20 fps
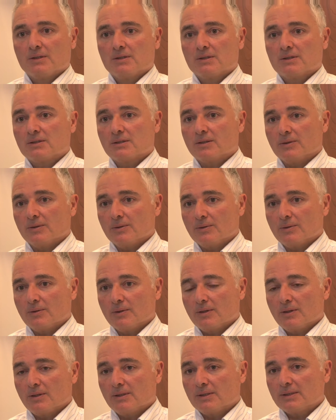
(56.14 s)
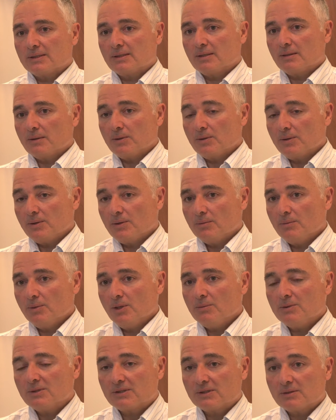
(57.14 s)
So, I'll say, You
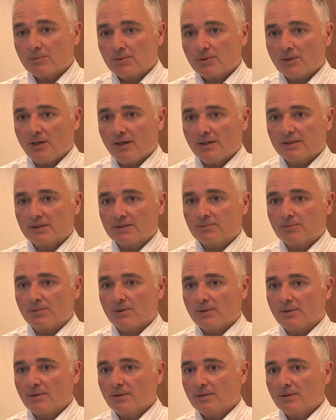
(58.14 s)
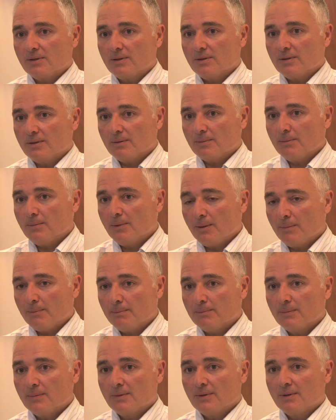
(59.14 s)
may be surprised, but your
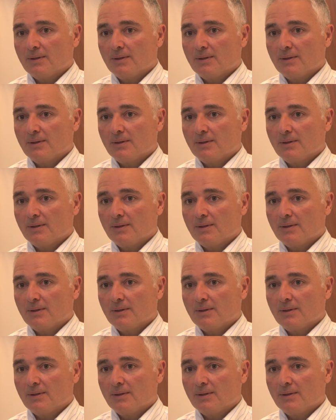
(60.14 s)
mum,